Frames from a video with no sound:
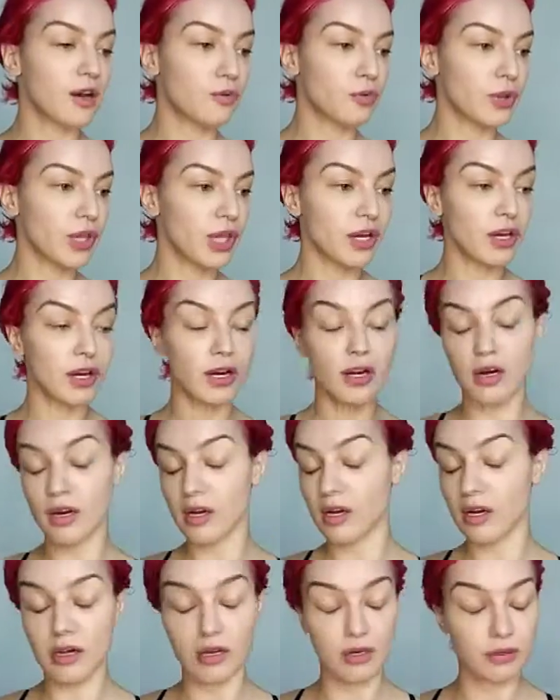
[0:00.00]
we
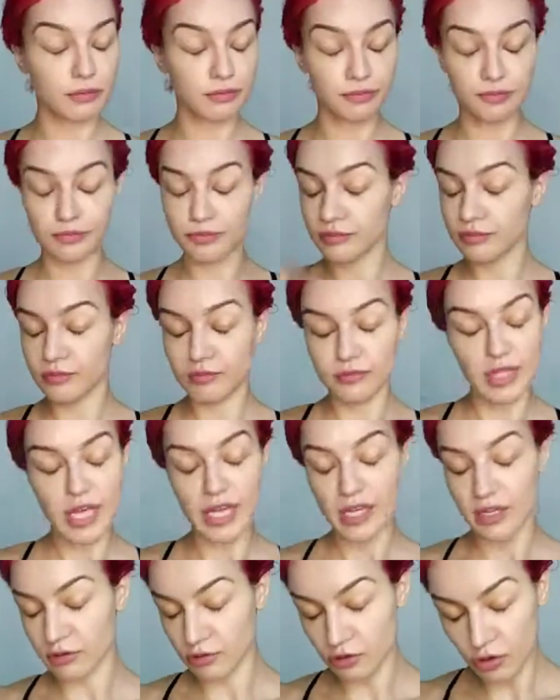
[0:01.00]
are
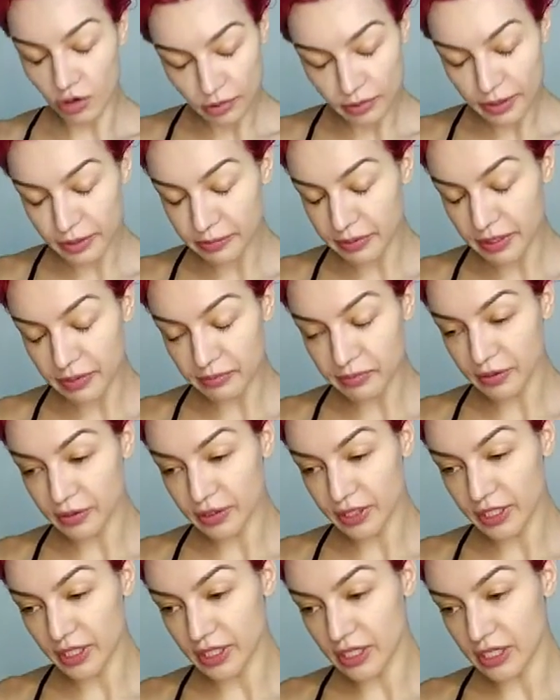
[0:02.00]
like normal people
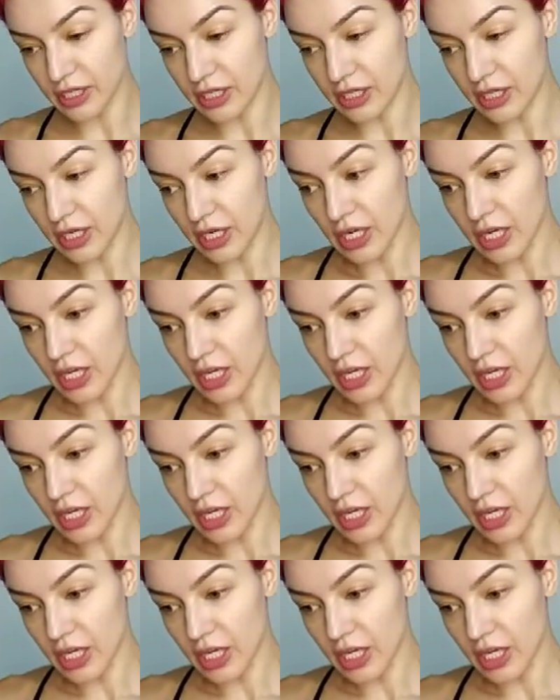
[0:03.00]
here,